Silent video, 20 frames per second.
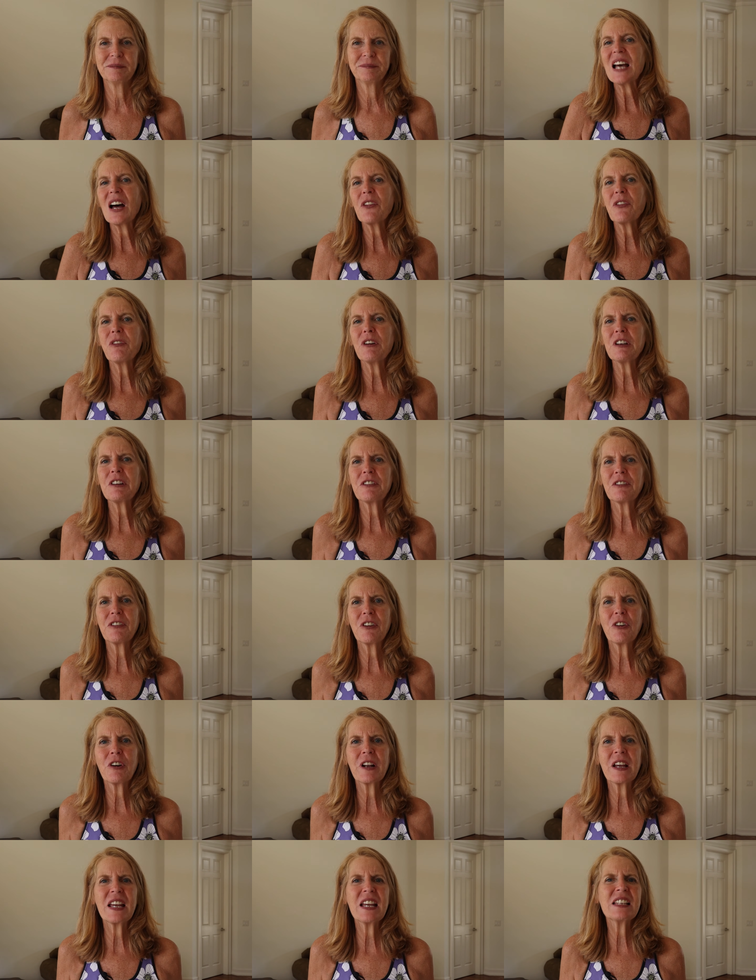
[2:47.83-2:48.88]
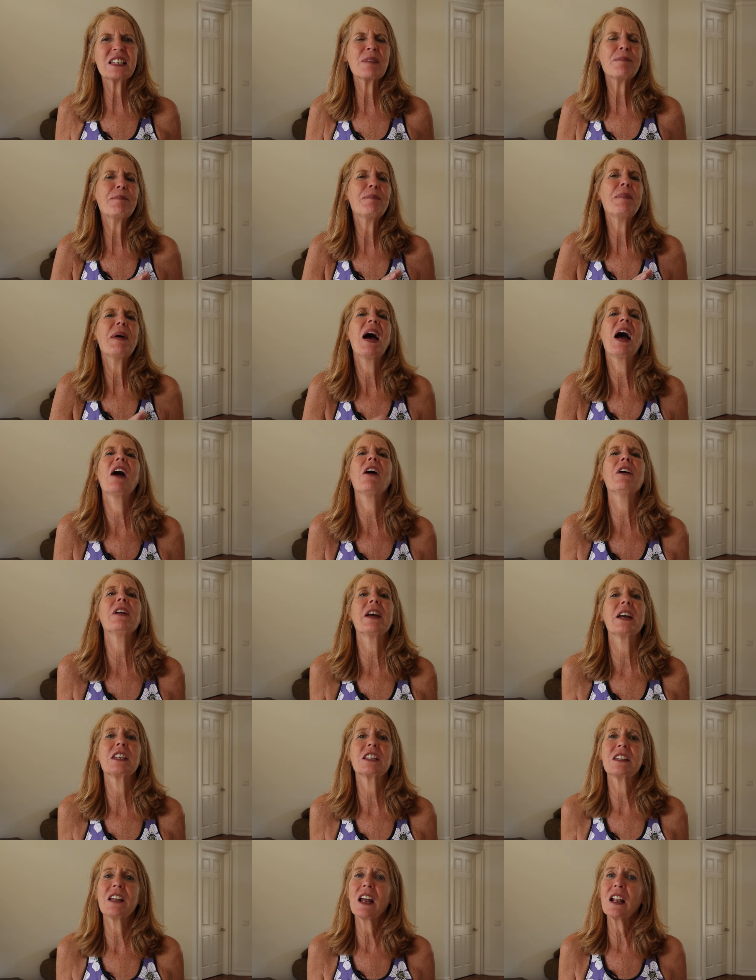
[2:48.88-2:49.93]
Southwest Florida is a
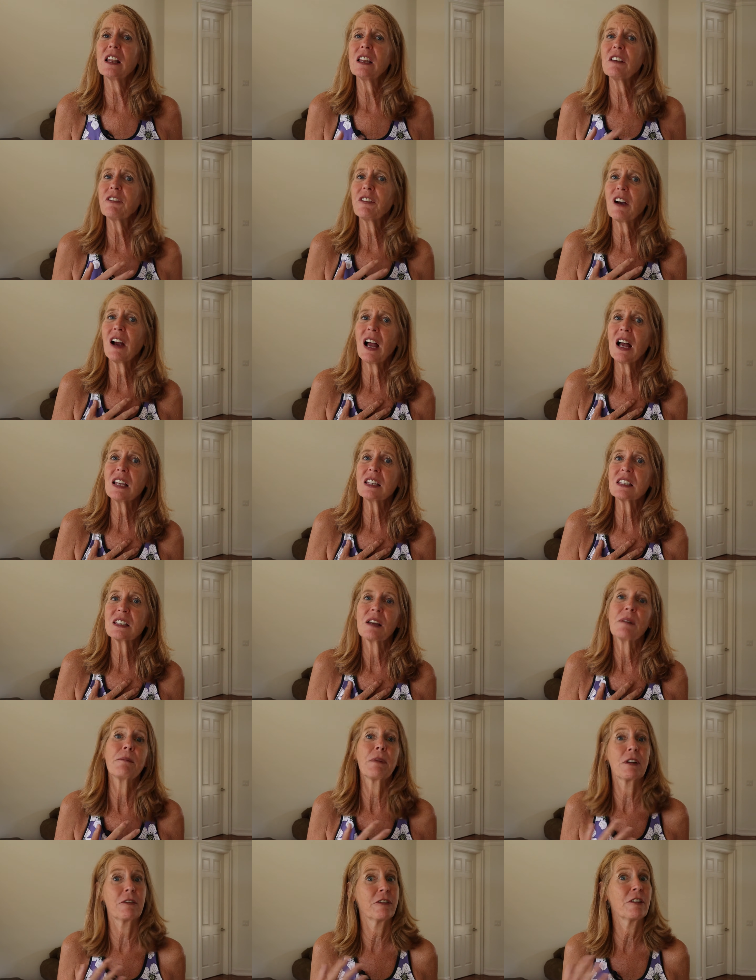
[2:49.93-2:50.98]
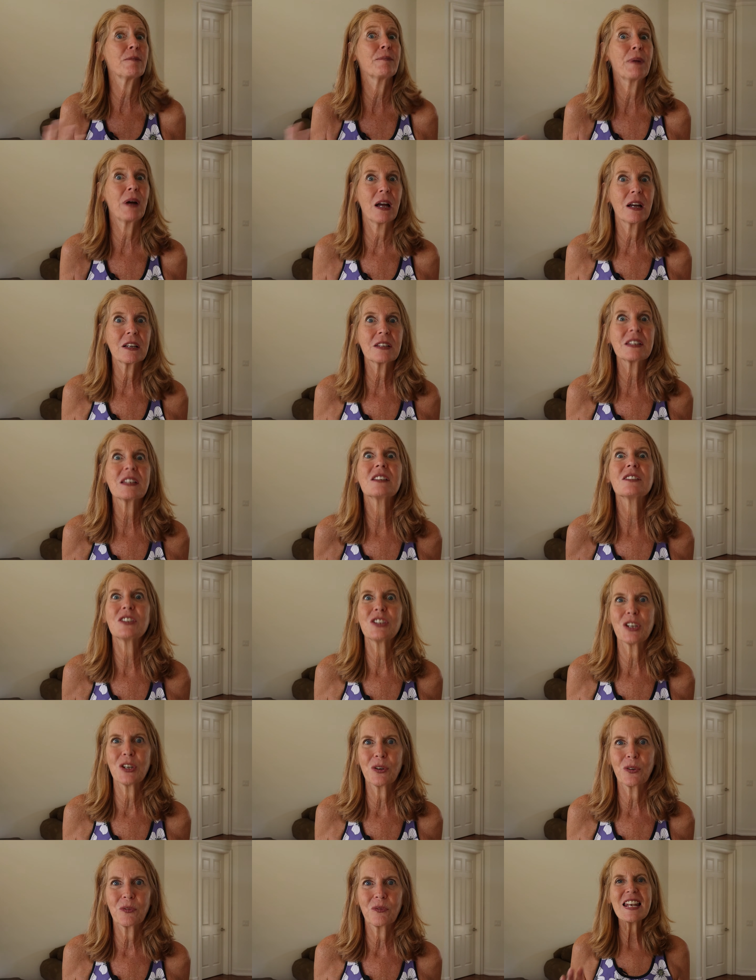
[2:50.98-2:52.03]
paradise, not only for us, but for bugs
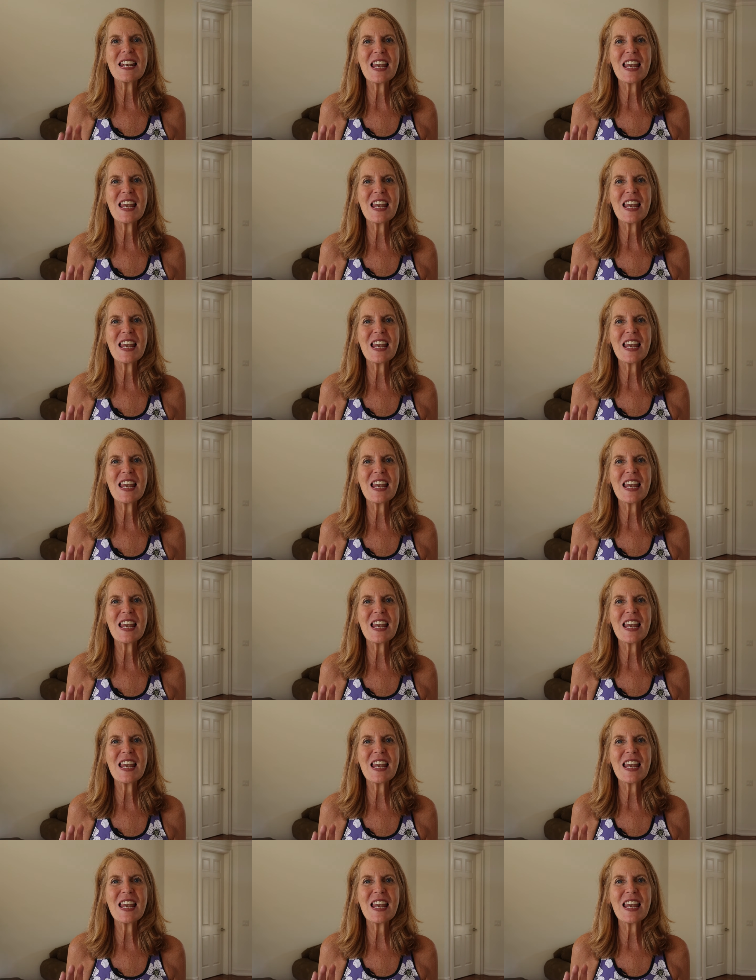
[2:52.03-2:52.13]
too.